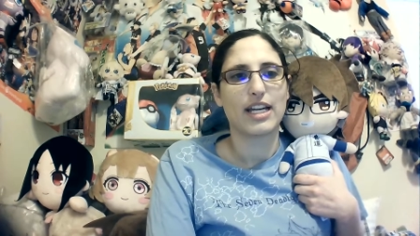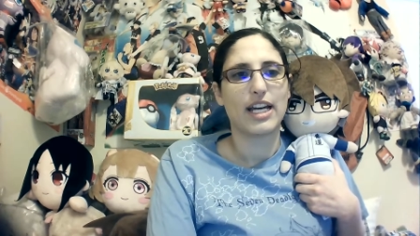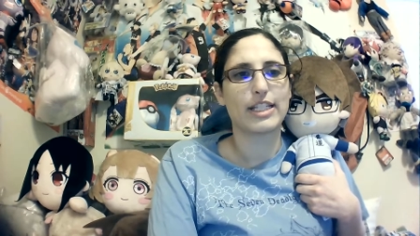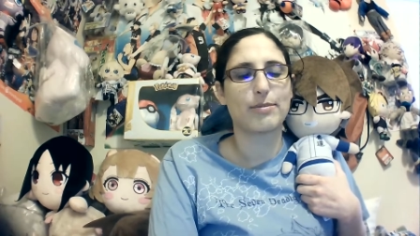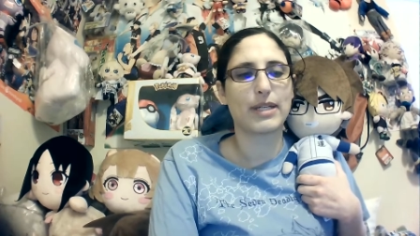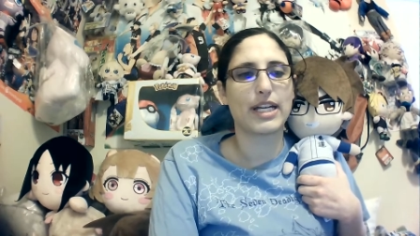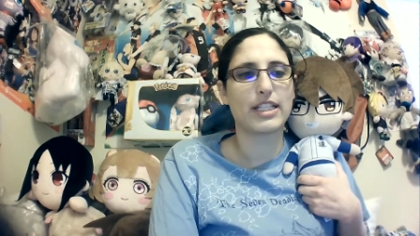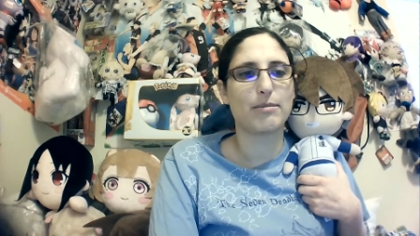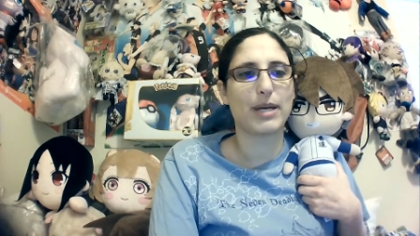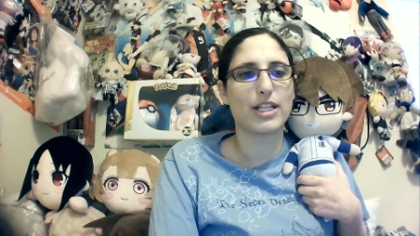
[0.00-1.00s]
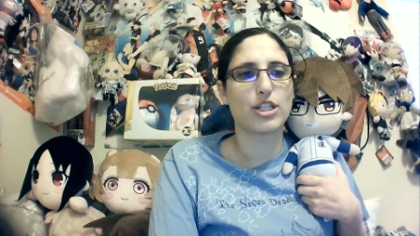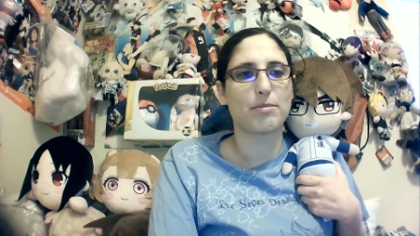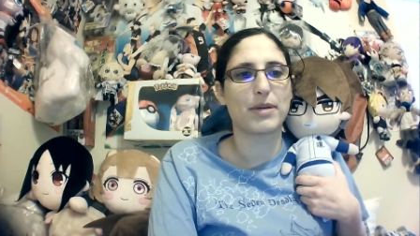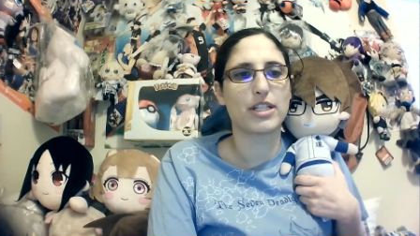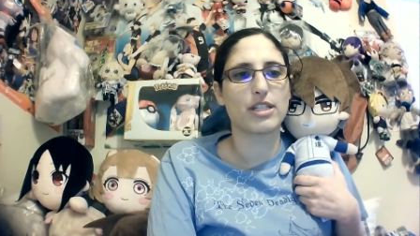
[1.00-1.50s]
Is it because he managed to
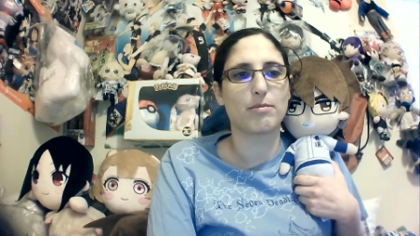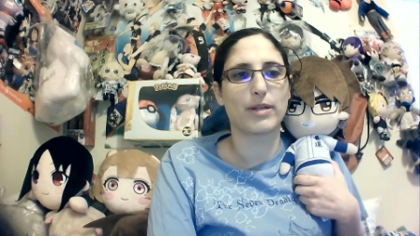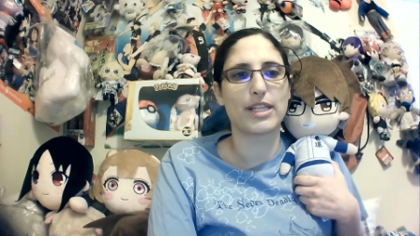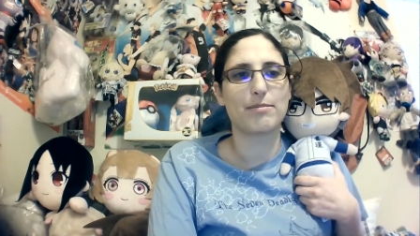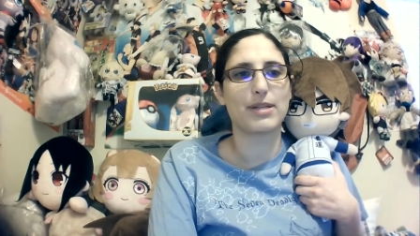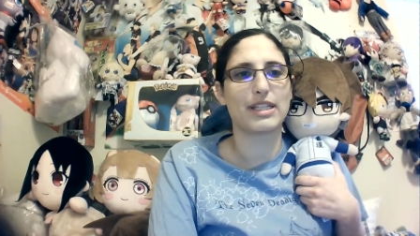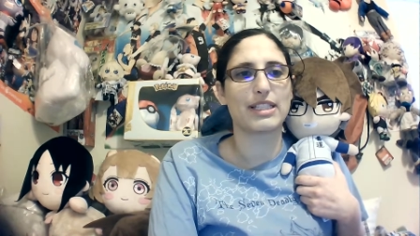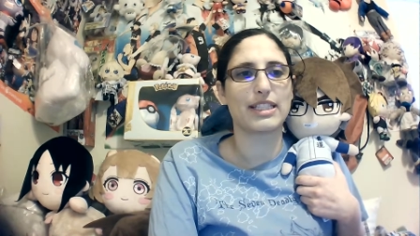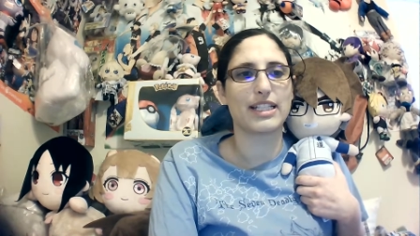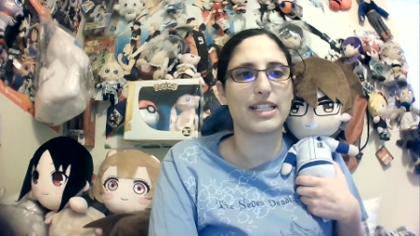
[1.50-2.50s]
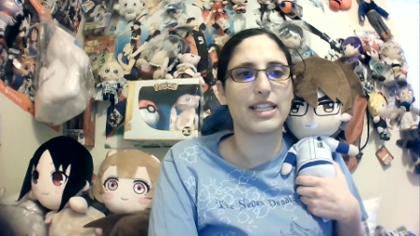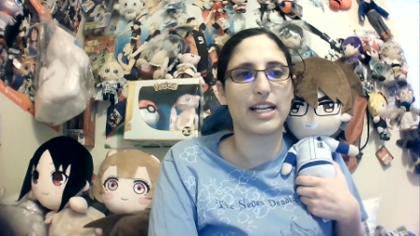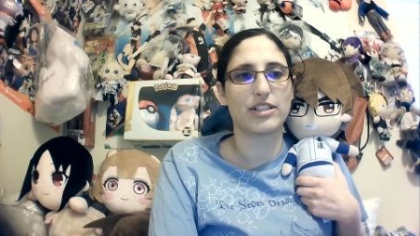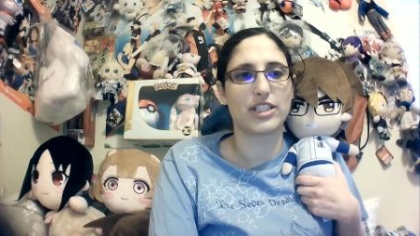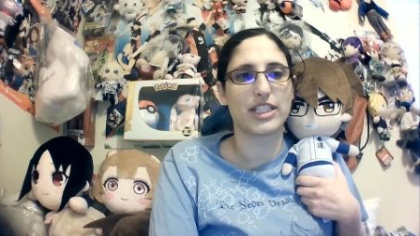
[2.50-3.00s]
build some rhythm in this inning
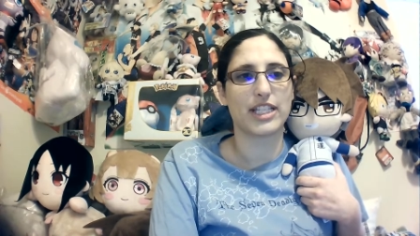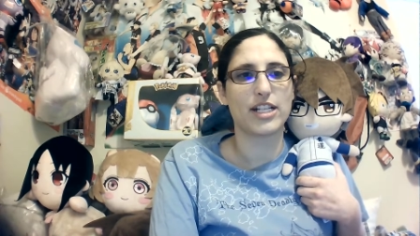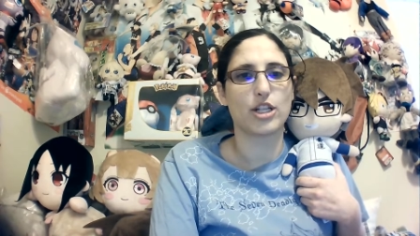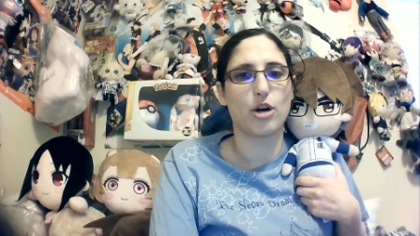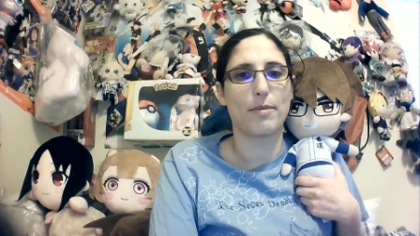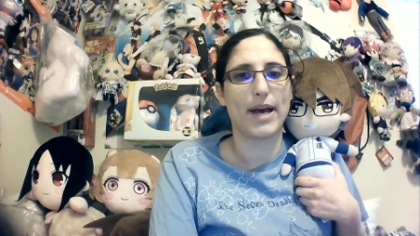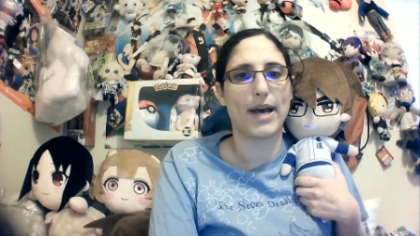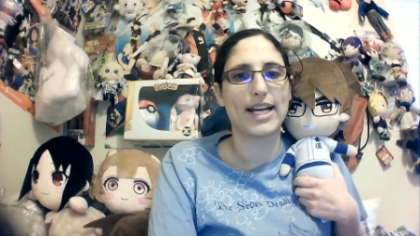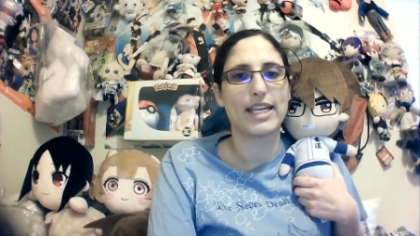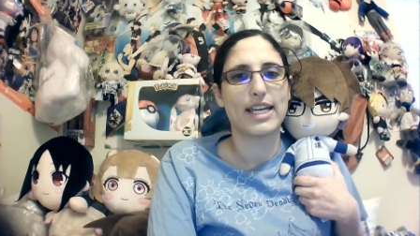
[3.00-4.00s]
that you decided to go back?